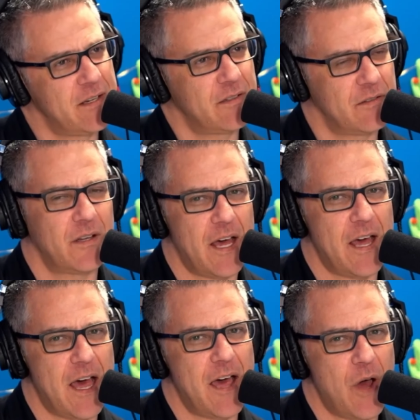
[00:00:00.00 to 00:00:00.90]
and
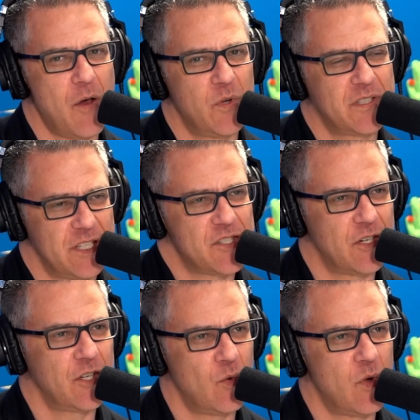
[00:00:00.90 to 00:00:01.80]
I, I, would
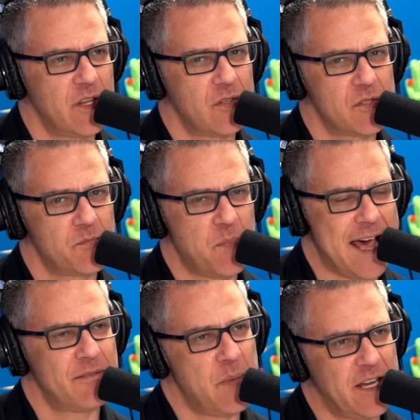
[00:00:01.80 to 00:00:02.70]
consider you one of those
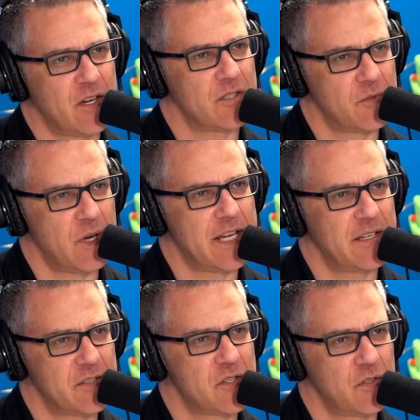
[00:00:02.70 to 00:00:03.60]
path makers,
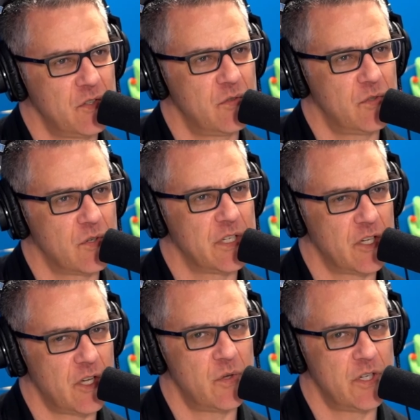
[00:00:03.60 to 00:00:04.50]
right? So you, are going
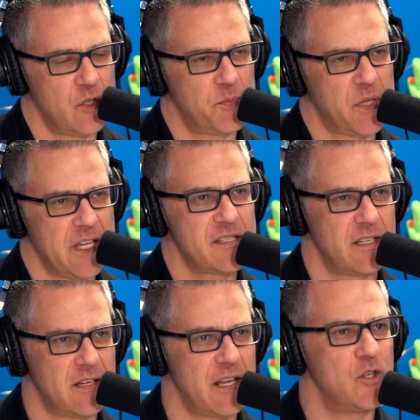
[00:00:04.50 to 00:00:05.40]
to go in a new place,
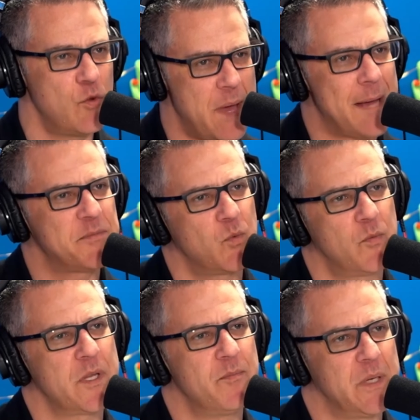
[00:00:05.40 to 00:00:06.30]
and, and new maps
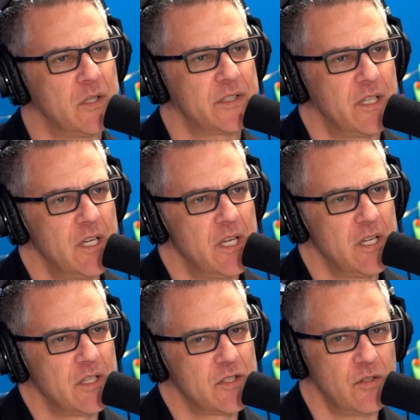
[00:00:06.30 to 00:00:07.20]
will be built
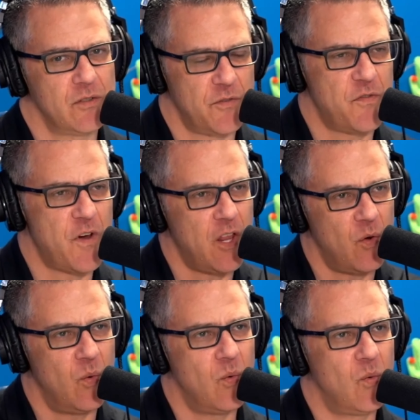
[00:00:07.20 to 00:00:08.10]
to to
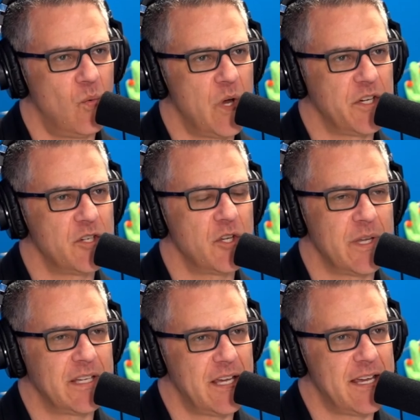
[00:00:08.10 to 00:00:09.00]
follow what you're
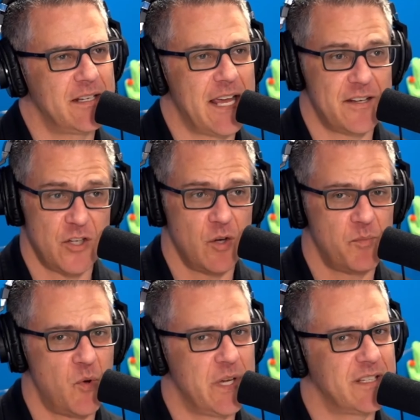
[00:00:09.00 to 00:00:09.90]
doing. And to your
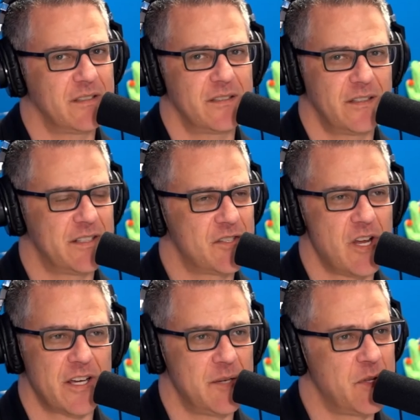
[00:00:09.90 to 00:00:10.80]
point, it's
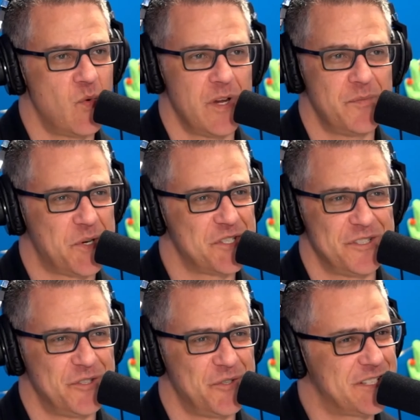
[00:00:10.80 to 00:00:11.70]
not going to be one
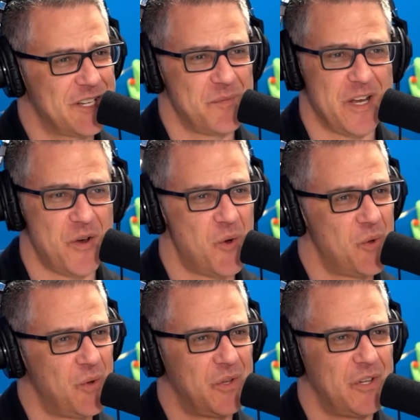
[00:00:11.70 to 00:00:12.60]
person doing it. It's going to be a
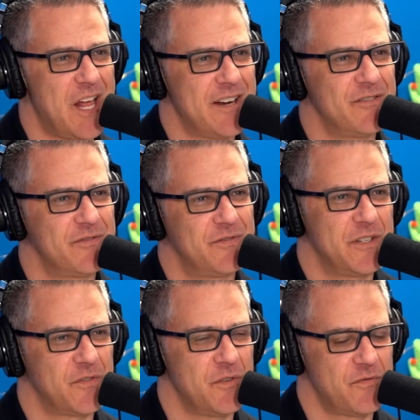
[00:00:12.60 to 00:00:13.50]
whole lot of
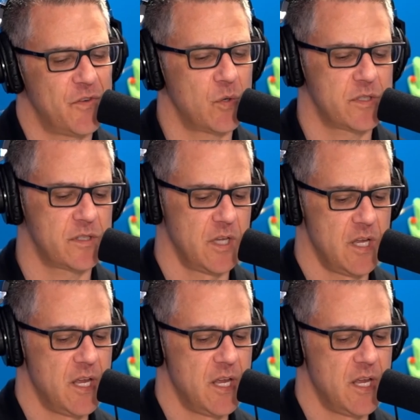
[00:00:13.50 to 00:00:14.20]
different folks